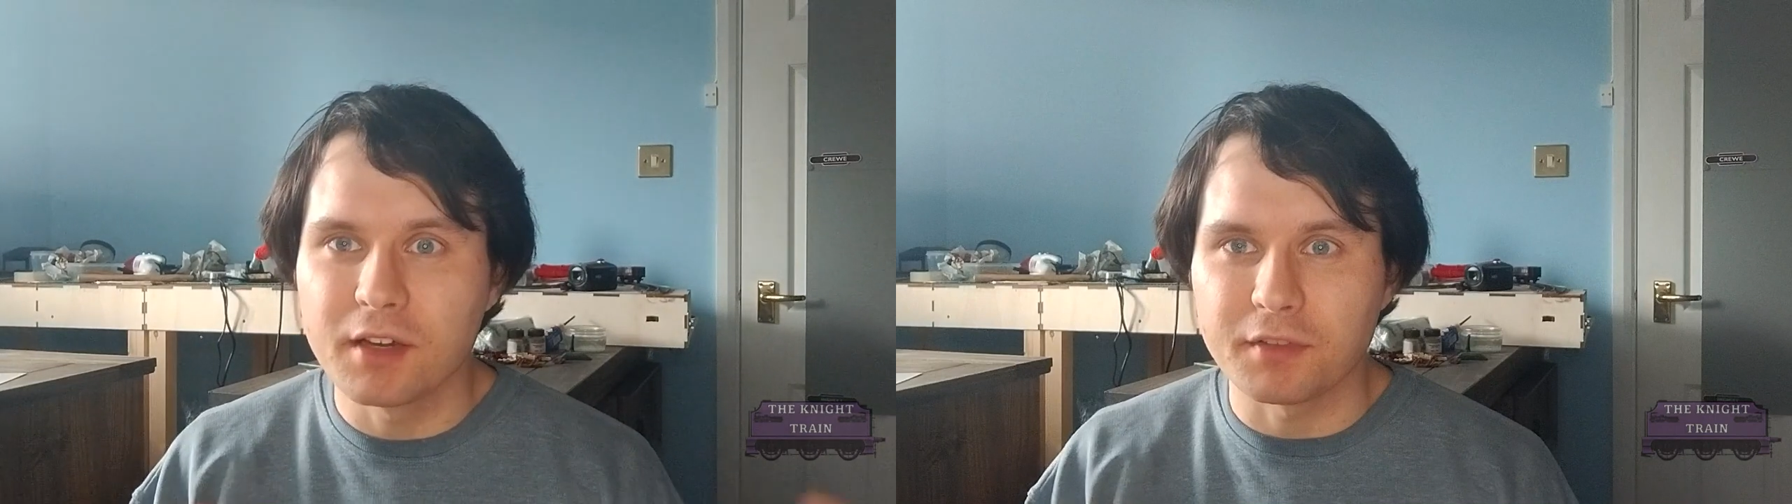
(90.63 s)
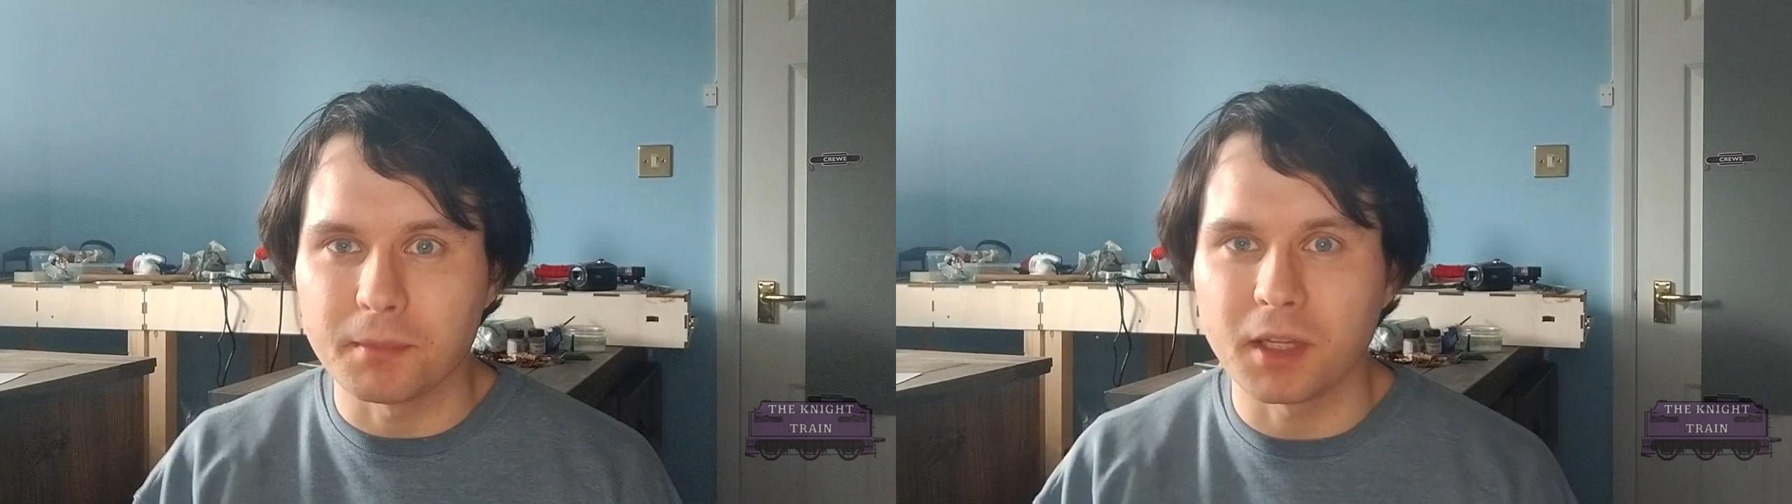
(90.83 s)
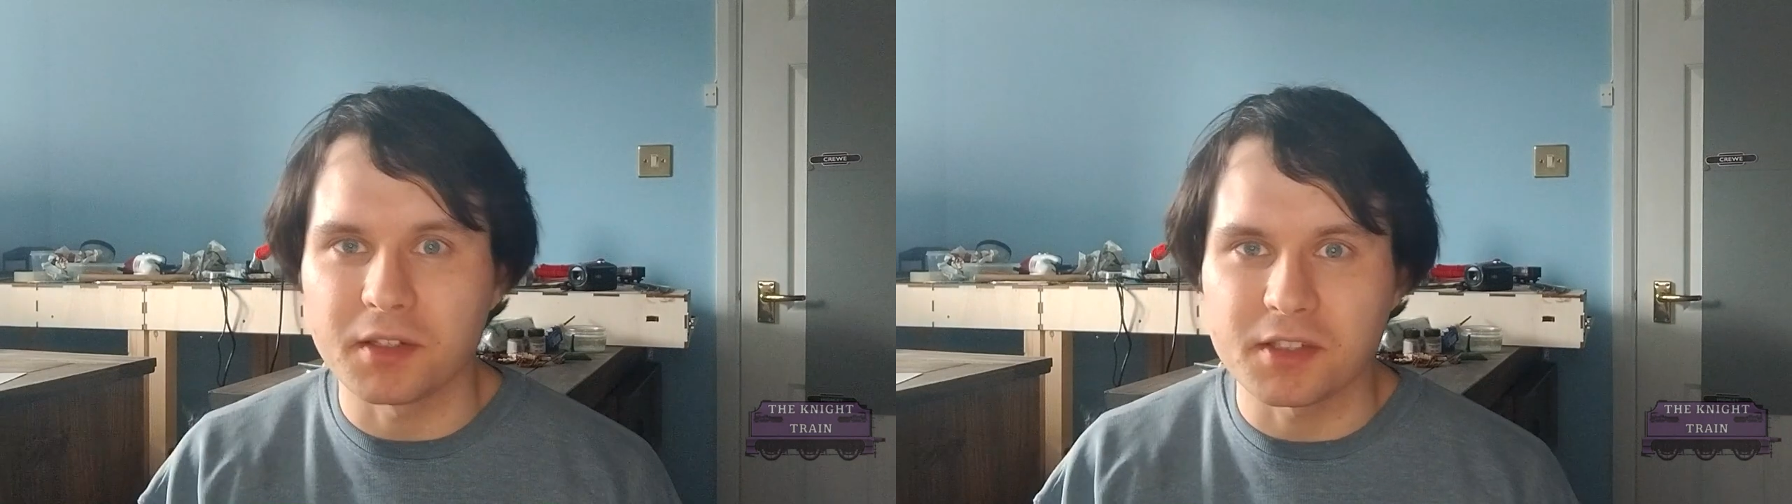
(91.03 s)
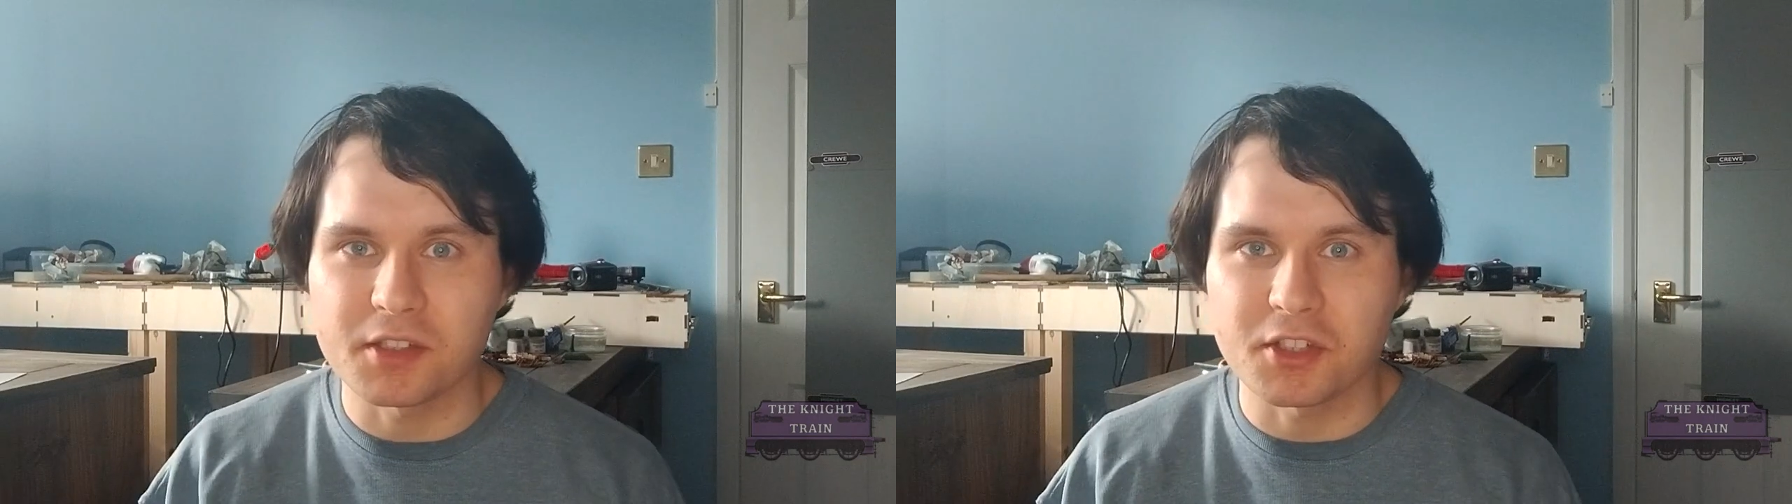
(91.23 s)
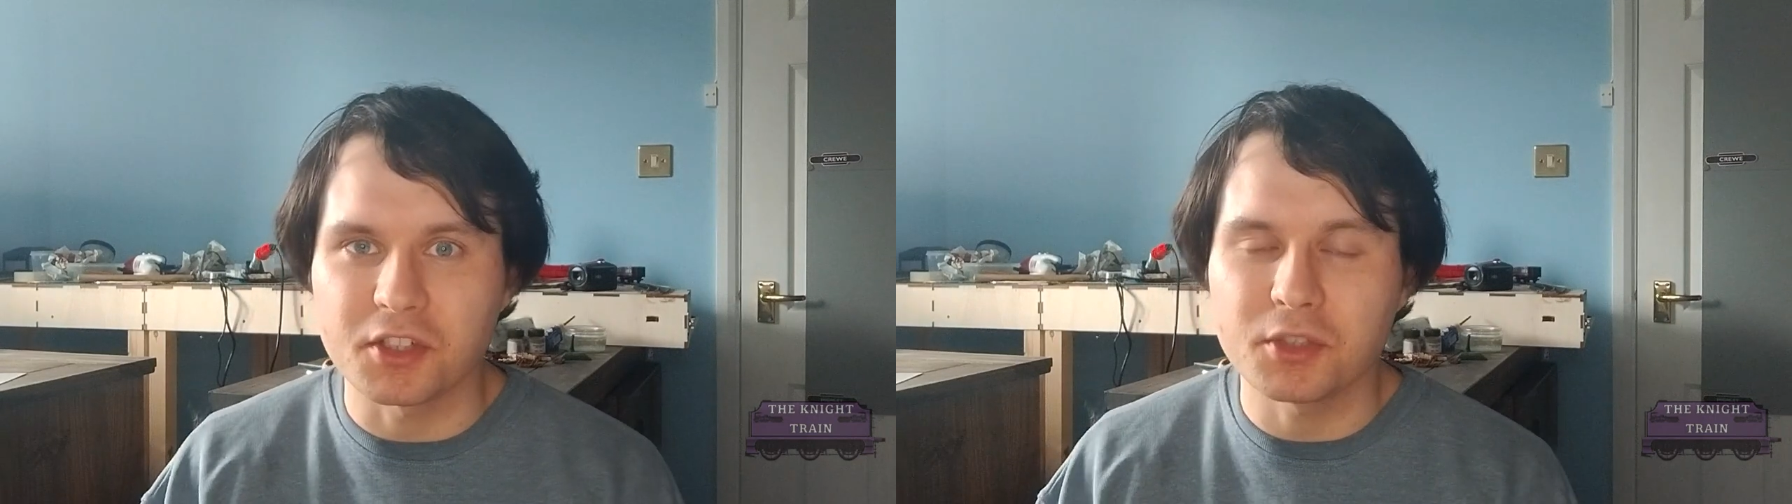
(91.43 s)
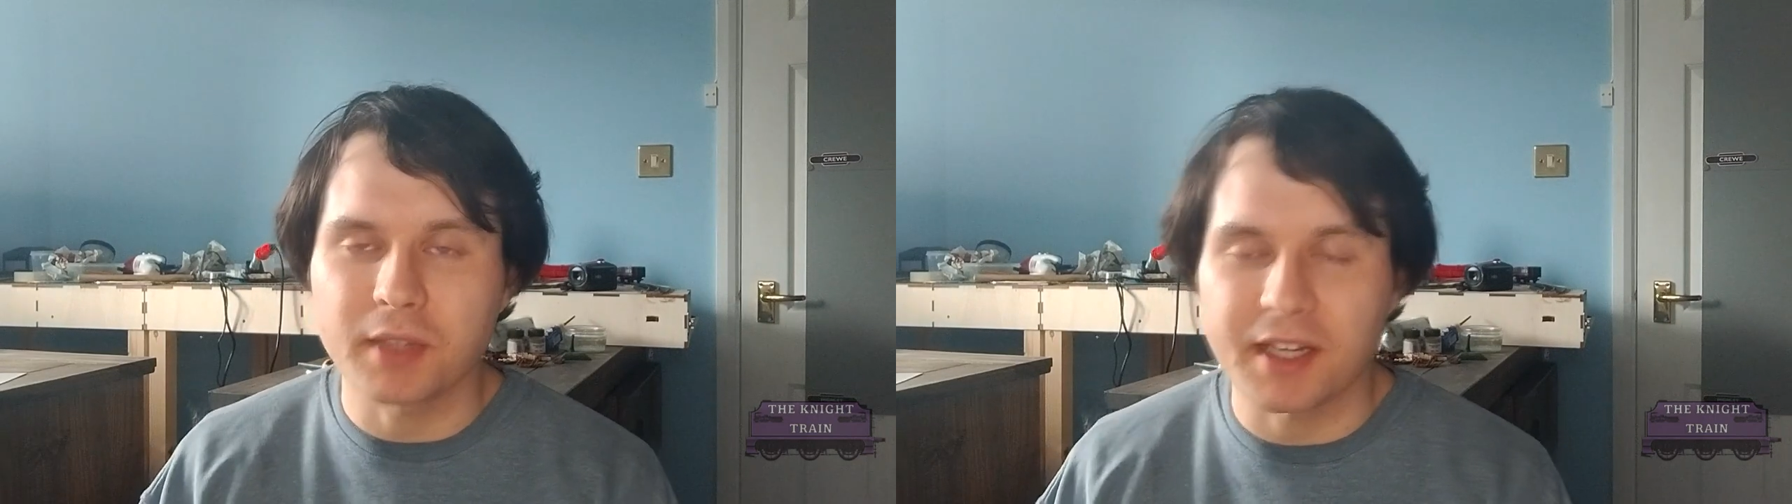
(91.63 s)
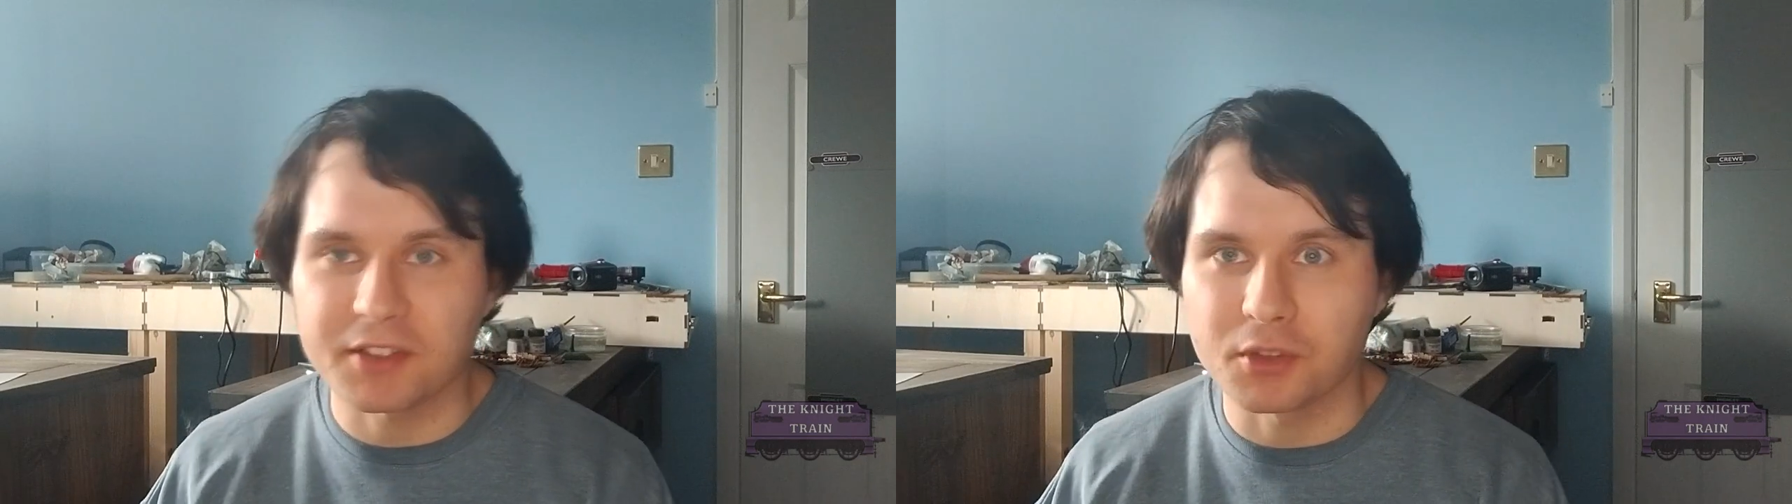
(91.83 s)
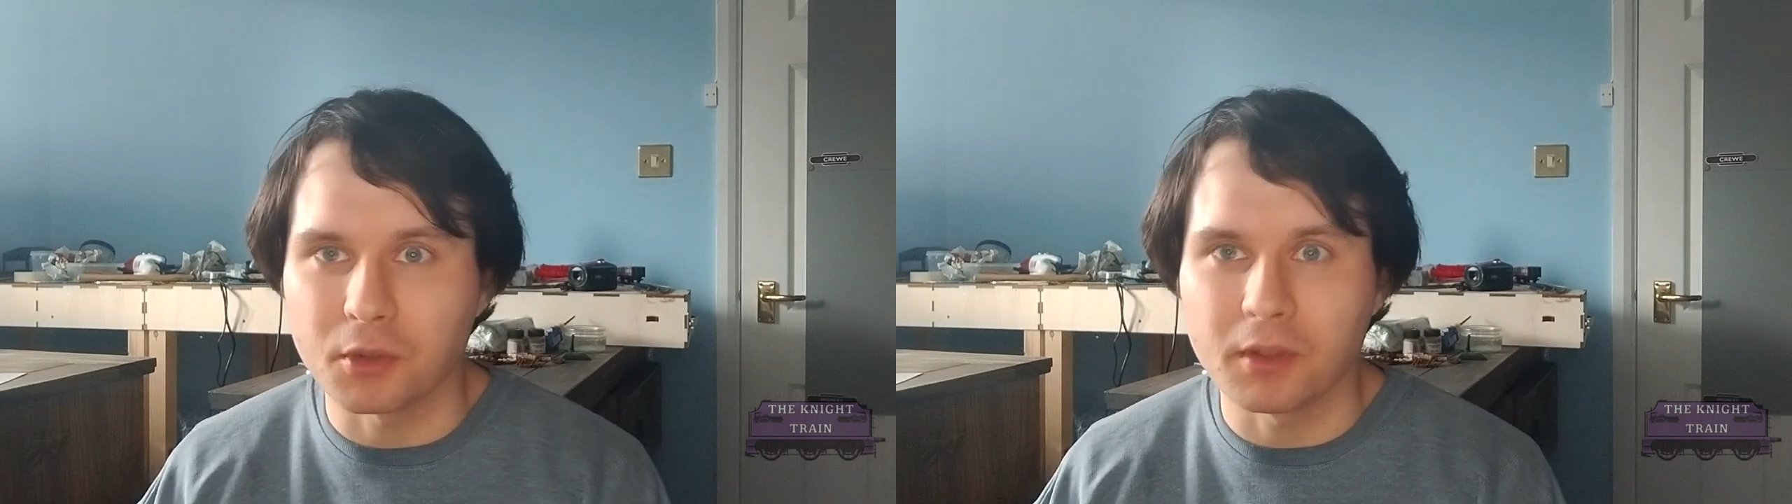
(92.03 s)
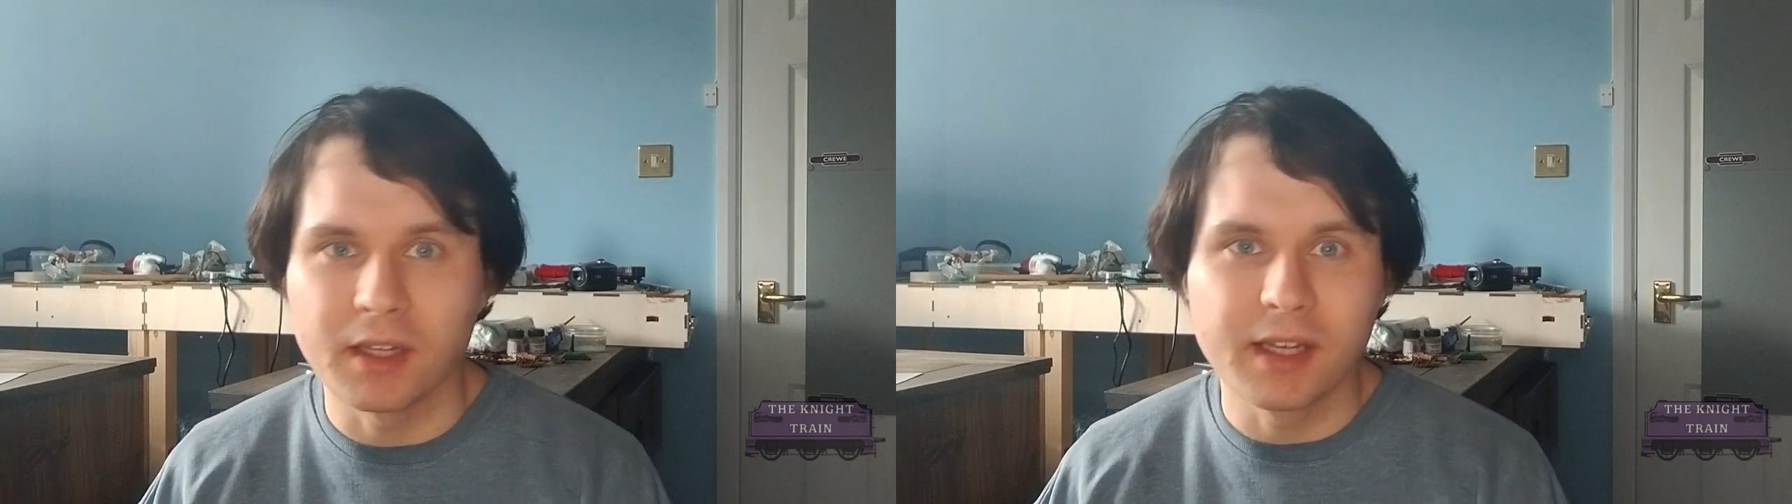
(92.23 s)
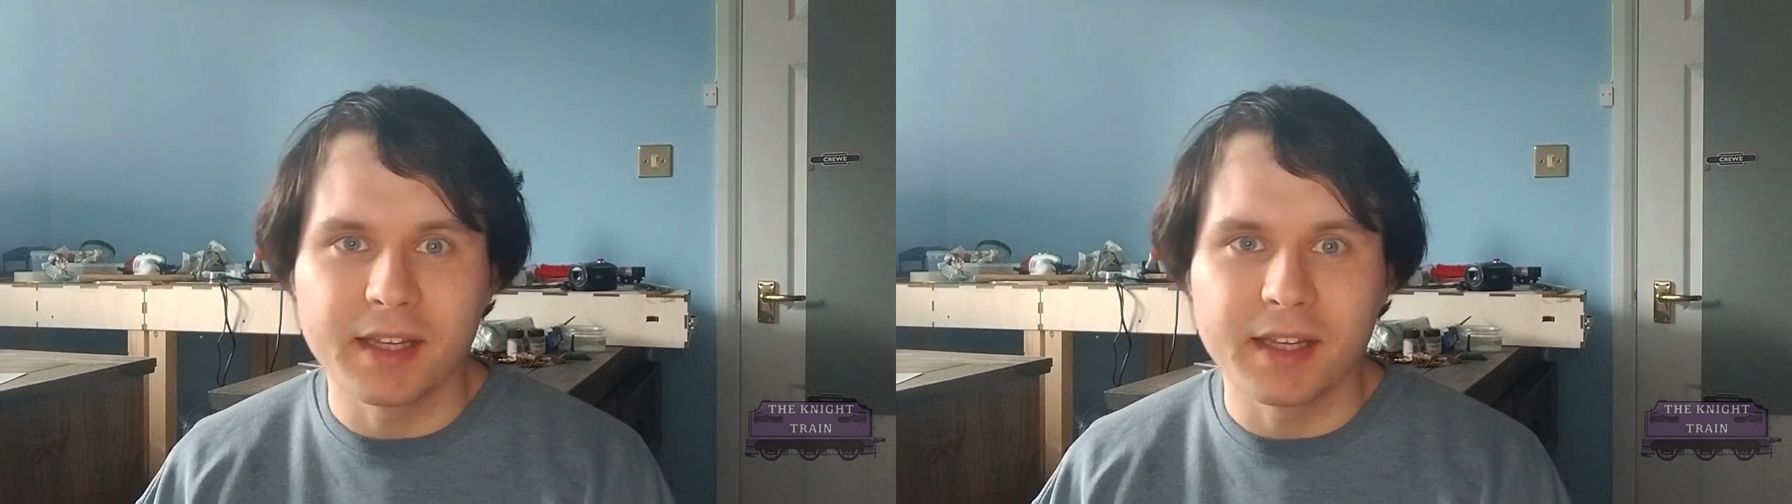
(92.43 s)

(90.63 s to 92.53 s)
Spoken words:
from London to Newcastle,